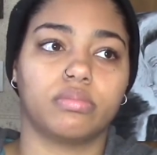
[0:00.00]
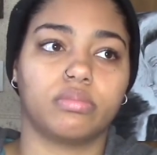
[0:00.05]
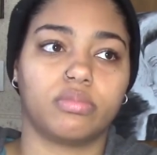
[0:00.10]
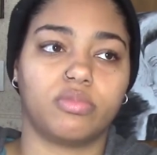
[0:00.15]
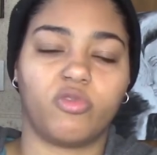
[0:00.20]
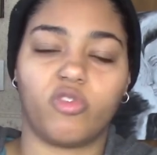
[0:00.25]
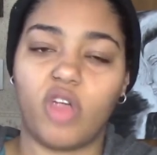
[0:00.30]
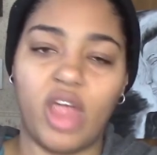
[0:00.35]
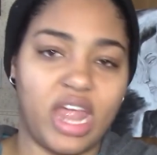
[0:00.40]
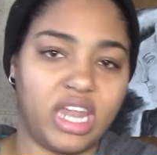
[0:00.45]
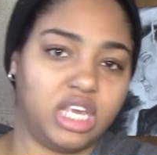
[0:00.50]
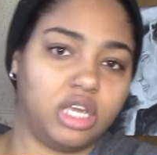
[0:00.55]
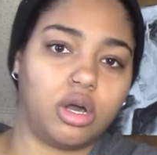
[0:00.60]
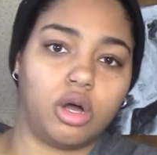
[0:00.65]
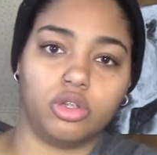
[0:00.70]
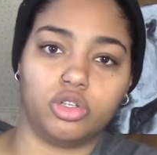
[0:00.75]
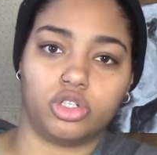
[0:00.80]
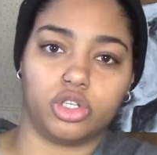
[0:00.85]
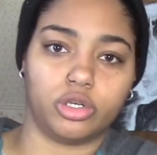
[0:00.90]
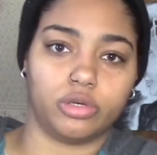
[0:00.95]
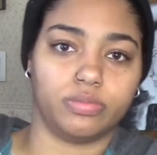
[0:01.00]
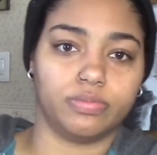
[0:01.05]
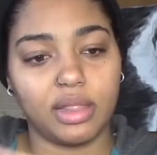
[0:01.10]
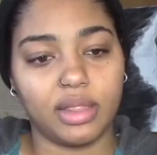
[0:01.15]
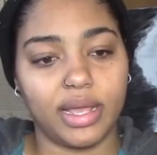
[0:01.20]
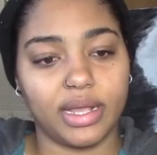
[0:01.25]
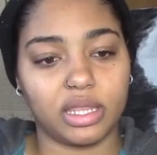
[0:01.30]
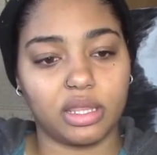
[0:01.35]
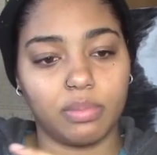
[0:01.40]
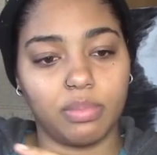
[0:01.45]
for any culture.
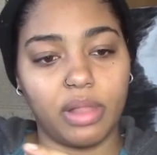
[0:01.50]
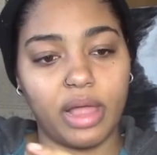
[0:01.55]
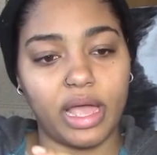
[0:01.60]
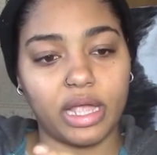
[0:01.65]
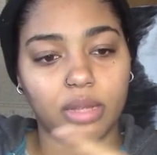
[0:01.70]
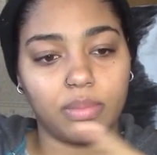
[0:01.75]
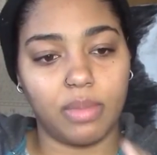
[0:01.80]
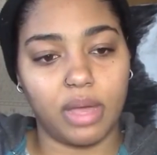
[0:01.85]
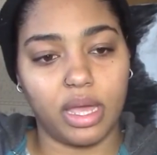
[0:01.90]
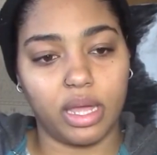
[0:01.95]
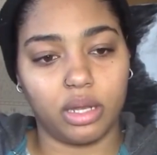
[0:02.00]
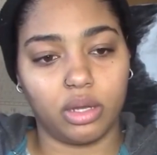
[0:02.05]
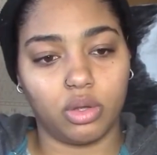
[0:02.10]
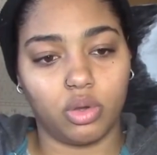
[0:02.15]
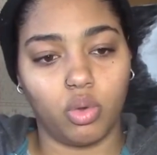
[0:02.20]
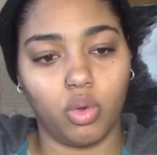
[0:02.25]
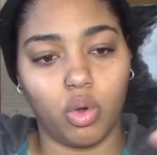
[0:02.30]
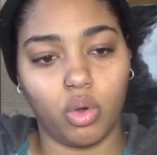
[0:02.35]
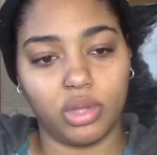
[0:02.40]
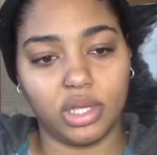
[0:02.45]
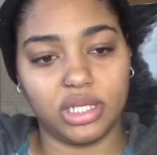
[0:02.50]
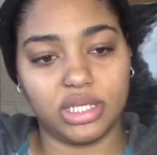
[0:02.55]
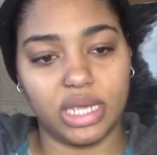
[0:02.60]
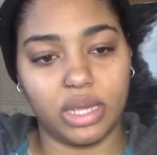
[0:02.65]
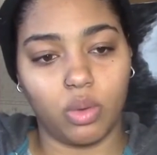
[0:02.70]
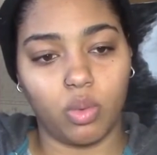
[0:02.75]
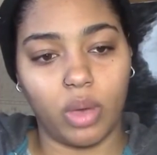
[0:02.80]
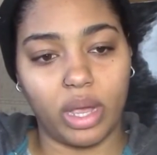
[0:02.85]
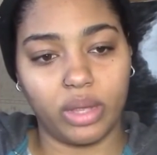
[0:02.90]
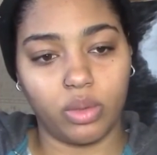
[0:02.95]
Like the black men who only
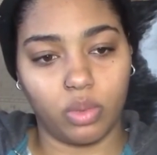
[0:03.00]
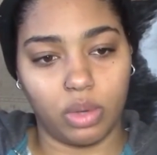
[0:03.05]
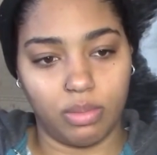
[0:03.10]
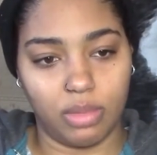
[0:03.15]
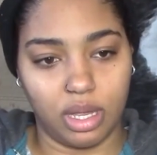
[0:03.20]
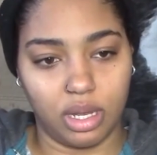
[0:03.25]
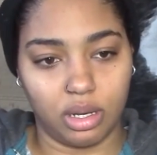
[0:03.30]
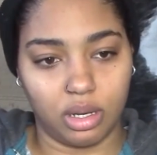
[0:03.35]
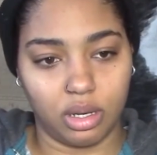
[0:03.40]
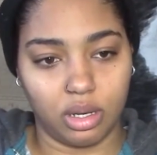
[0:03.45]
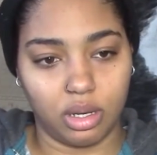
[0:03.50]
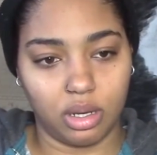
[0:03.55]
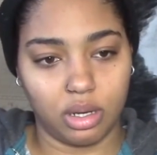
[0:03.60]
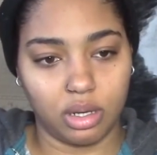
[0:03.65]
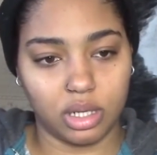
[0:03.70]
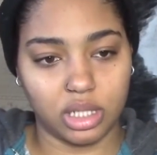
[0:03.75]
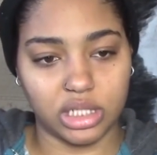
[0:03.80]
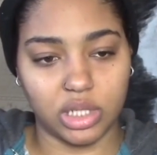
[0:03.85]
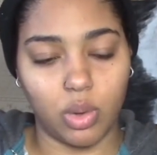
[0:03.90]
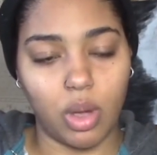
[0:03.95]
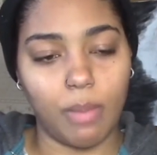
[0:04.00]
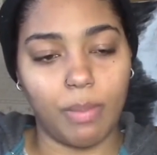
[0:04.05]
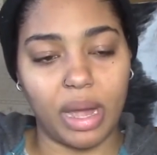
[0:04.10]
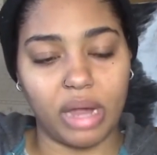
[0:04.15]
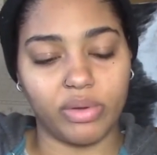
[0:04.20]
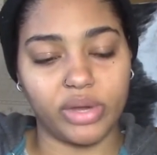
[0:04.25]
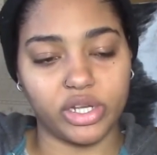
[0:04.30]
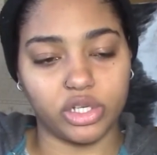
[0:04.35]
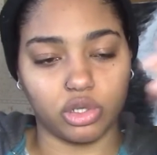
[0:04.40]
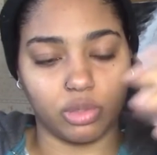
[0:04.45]
date white women because they want
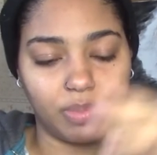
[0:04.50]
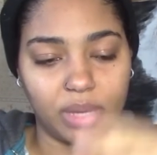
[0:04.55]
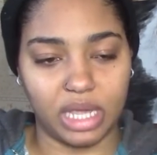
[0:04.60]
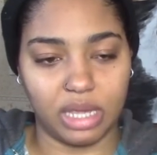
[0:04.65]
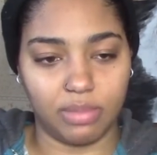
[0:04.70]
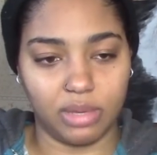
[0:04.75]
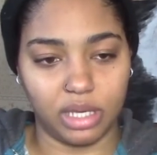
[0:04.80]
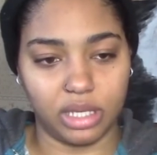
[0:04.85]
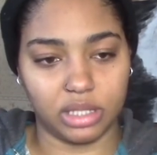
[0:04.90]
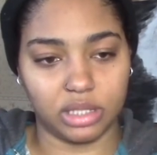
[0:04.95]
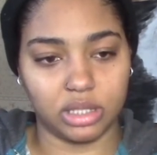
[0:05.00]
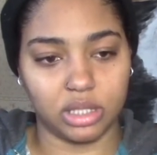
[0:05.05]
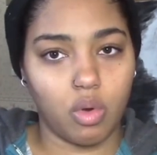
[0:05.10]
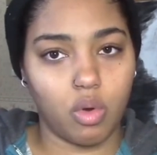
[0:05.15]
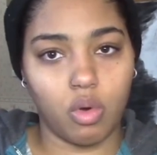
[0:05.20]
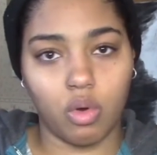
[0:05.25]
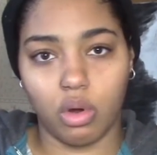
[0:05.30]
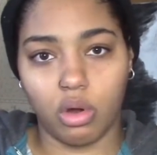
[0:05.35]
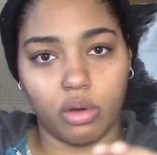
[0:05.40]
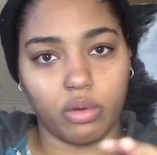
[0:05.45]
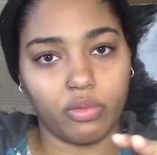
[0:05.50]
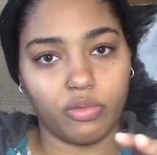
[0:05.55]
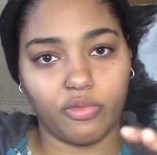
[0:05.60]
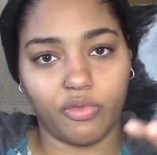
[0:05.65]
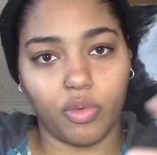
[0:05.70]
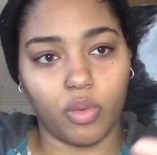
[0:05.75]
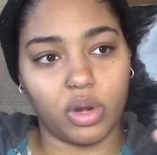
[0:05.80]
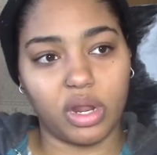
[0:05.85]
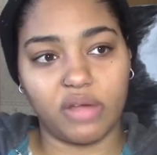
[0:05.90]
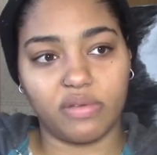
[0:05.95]
biracial babies or
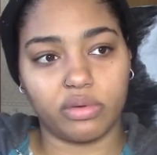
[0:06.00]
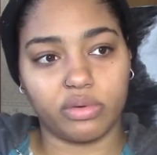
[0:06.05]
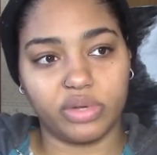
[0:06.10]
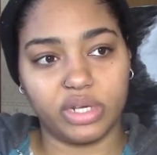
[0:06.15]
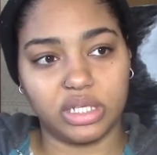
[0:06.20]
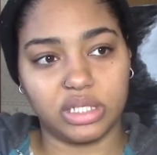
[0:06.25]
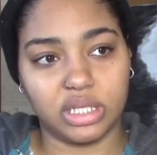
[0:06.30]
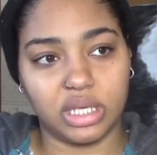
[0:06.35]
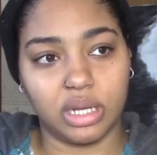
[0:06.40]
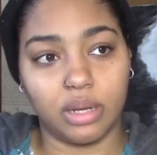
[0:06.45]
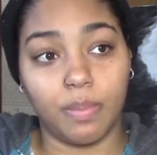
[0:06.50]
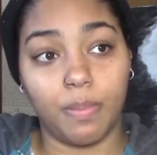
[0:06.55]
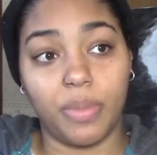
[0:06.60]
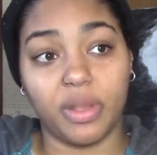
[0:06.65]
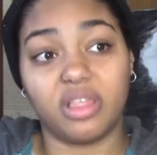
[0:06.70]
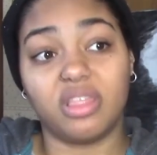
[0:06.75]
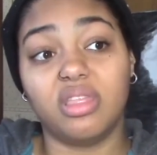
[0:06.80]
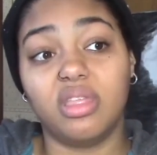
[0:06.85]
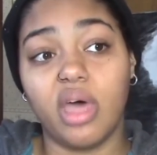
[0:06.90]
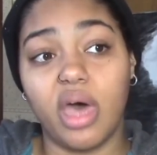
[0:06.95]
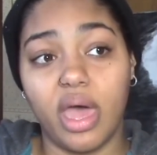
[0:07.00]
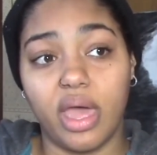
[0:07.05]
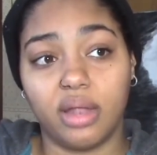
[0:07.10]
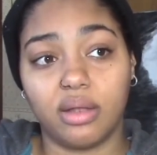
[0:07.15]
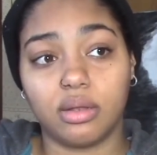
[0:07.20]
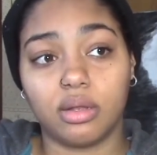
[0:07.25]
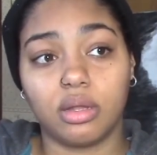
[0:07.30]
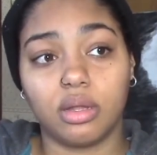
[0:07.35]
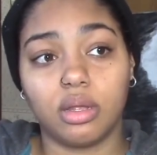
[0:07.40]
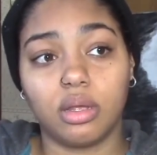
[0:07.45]
for whatever reason, but
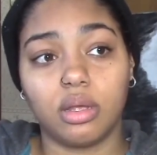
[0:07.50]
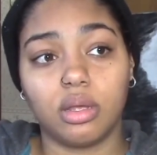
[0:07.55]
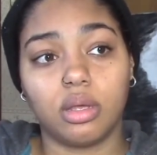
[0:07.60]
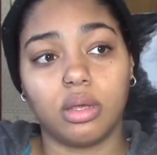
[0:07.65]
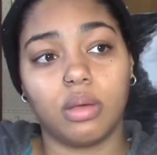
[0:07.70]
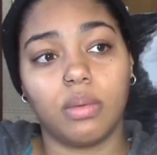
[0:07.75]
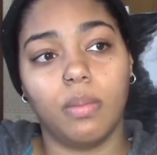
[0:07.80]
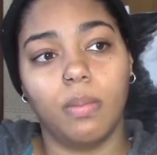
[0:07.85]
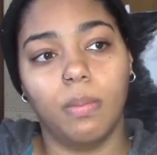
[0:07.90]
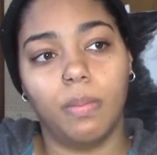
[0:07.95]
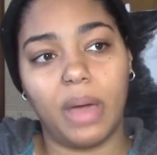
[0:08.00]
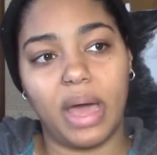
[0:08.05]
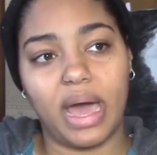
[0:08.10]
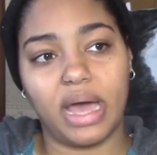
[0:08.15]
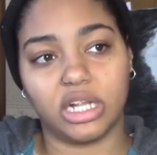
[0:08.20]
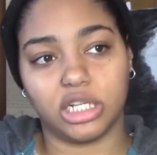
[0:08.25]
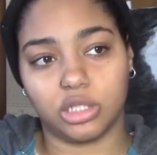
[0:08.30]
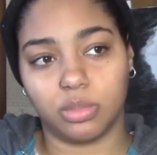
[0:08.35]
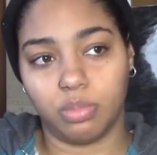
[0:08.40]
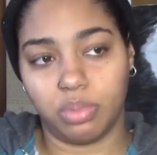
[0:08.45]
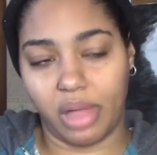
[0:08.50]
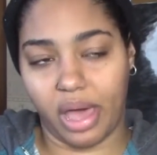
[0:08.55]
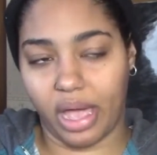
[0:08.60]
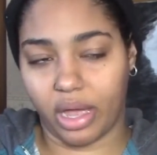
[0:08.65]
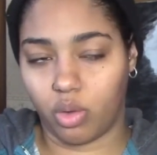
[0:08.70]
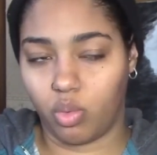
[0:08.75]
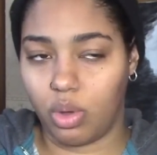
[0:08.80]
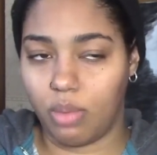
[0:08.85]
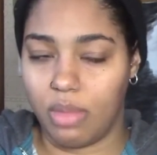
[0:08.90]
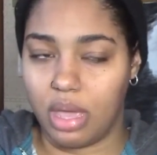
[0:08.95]
then bash
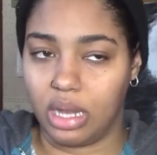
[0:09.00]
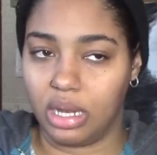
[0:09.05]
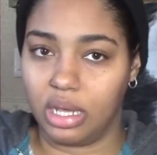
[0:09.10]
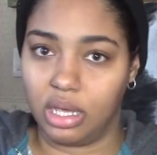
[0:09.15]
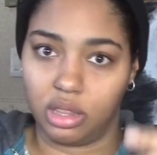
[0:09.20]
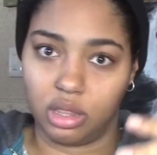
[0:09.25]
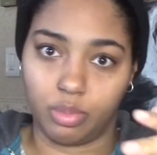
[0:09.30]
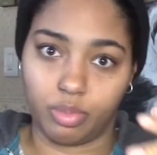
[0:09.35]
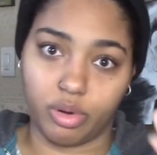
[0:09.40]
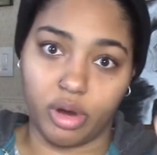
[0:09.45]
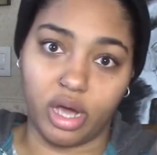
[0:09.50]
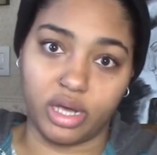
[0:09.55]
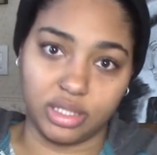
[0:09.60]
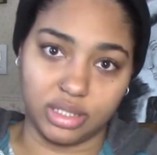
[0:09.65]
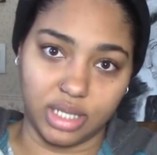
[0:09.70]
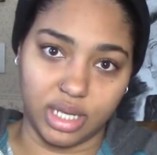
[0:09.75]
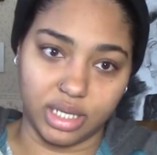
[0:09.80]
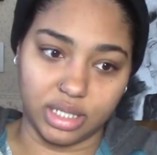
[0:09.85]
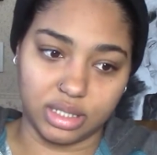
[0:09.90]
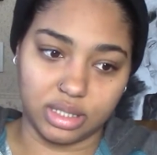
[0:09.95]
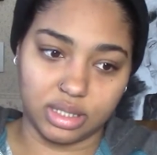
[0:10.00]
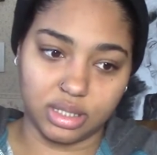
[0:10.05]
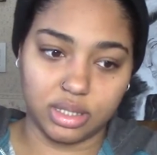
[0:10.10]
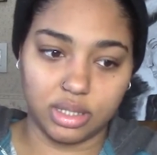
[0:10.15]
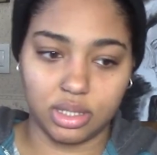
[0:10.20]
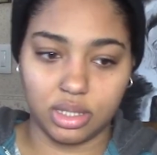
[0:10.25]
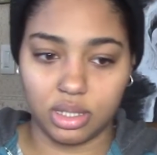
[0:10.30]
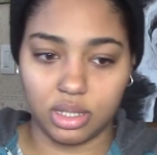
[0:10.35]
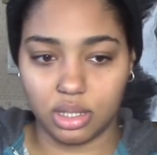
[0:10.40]
black women in the process.